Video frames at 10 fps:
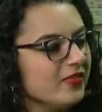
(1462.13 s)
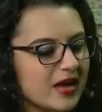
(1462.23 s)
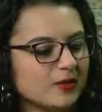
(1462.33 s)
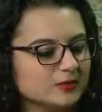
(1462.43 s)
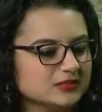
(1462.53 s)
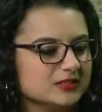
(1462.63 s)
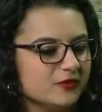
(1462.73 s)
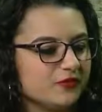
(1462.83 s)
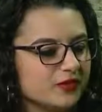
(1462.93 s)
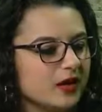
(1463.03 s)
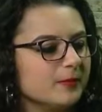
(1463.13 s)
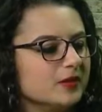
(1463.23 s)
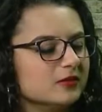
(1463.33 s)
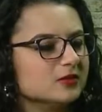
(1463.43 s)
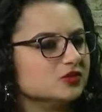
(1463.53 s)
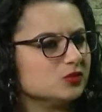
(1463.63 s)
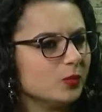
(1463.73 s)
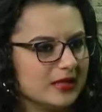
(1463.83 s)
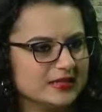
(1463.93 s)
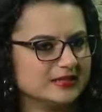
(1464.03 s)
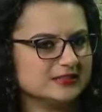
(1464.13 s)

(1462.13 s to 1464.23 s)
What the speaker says: that was phenomenal to just witness.